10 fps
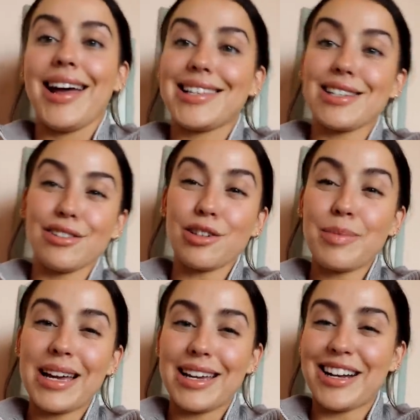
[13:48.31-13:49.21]
it's a little
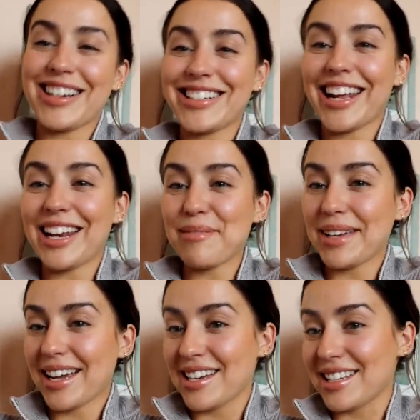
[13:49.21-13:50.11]
bit irritating
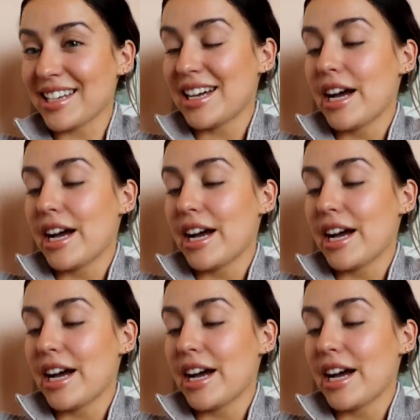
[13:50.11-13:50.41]
because